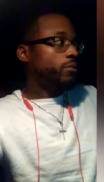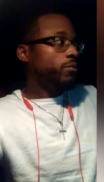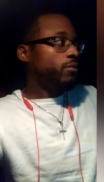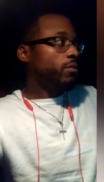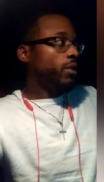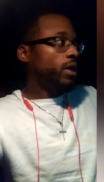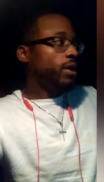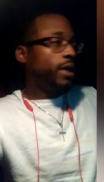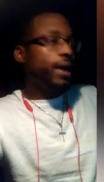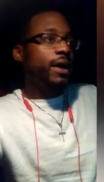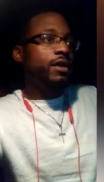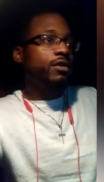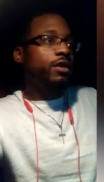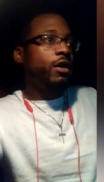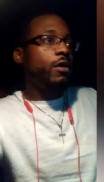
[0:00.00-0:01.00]
yeah, you
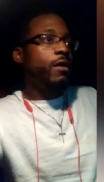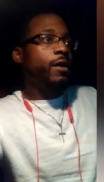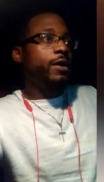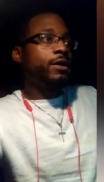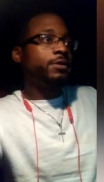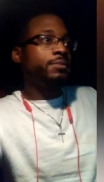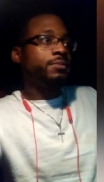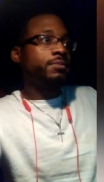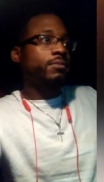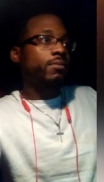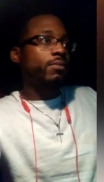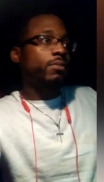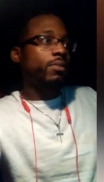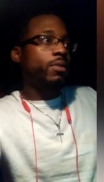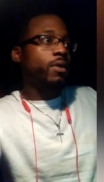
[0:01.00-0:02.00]
know,
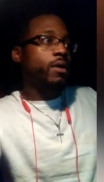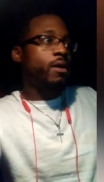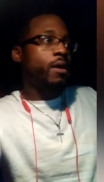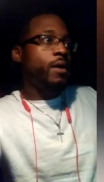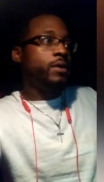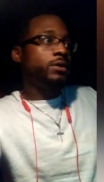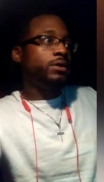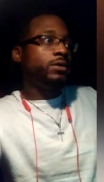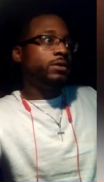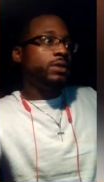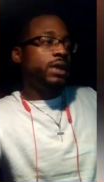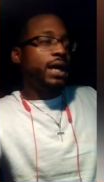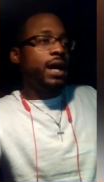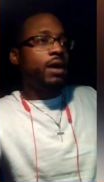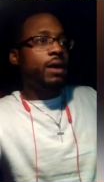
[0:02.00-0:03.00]

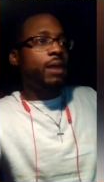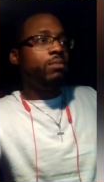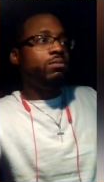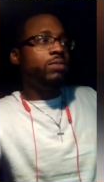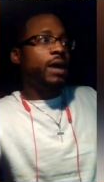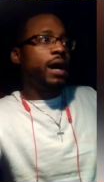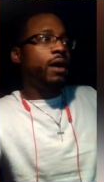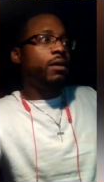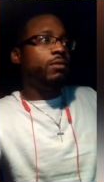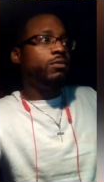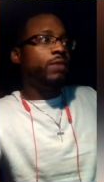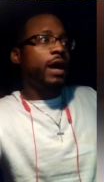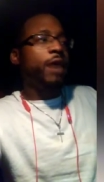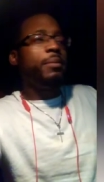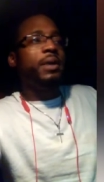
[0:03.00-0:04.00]
I'll
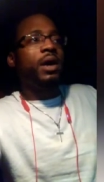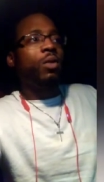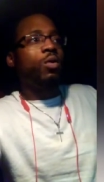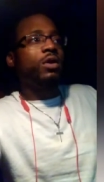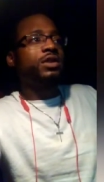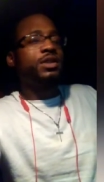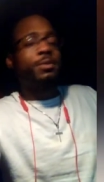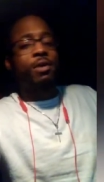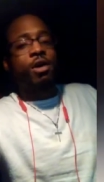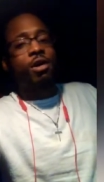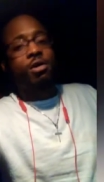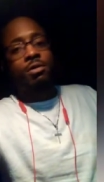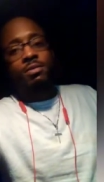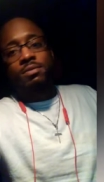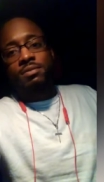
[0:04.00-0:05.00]
be at work tomorrow,
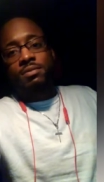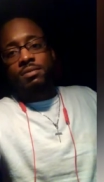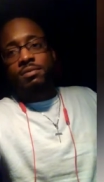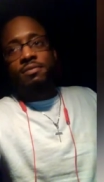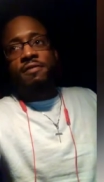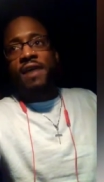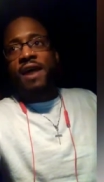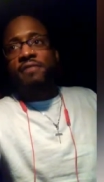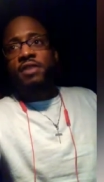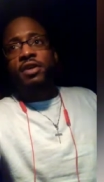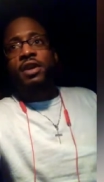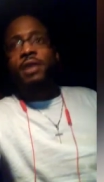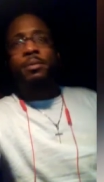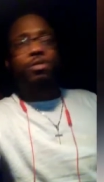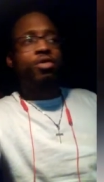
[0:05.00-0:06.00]
5:30 in the
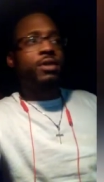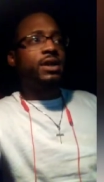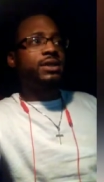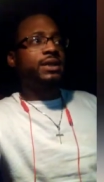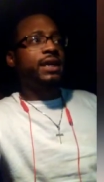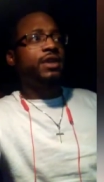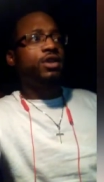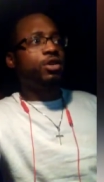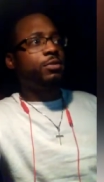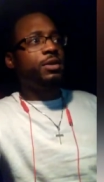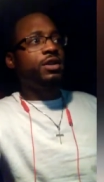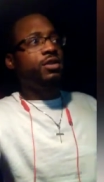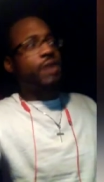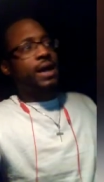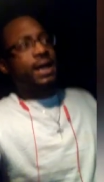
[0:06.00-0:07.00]
morning. It's like, you know, but, you know, I
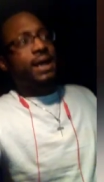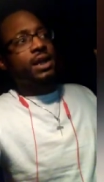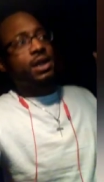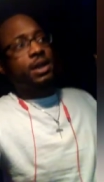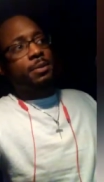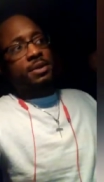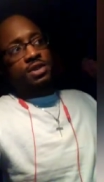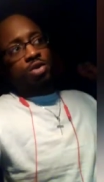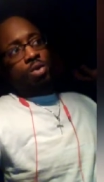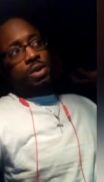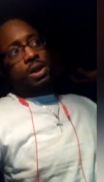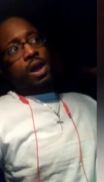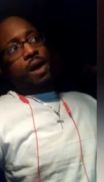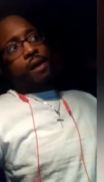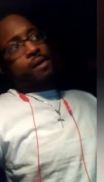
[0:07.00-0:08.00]
got to get up at 2 o'clock,
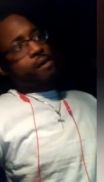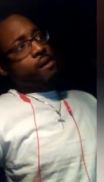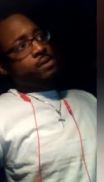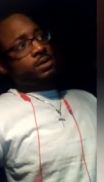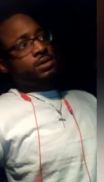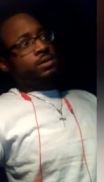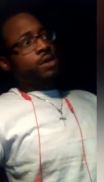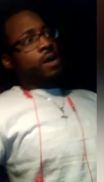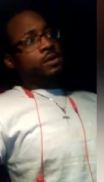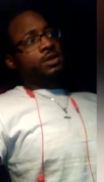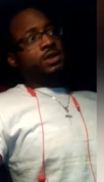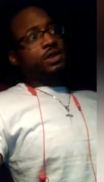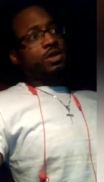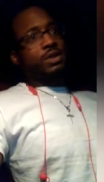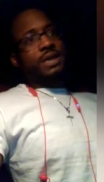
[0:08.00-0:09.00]
you know, because
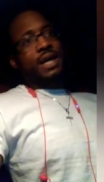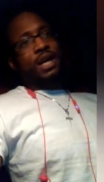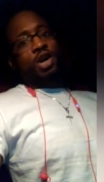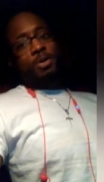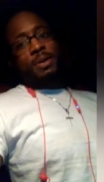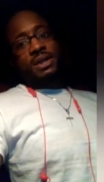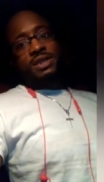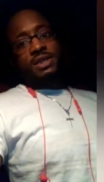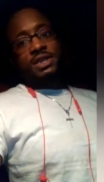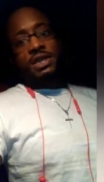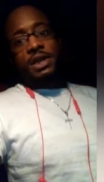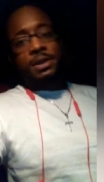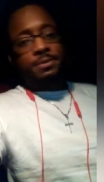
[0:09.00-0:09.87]
I got to go back to the gym.